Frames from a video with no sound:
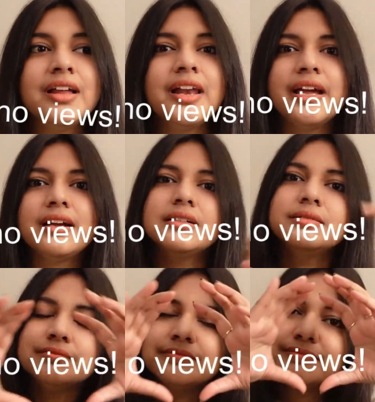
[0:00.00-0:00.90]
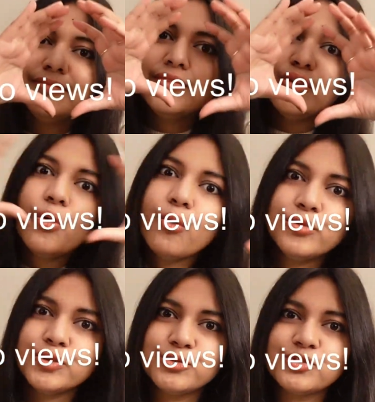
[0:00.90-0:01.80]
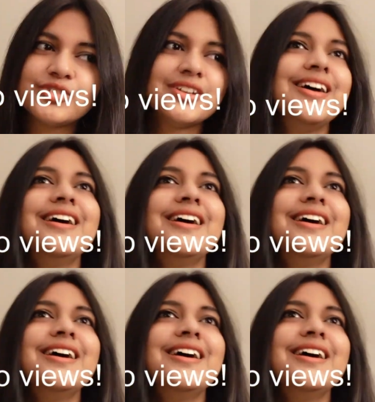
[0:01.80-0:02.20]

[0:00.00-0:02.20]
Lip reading: like no views.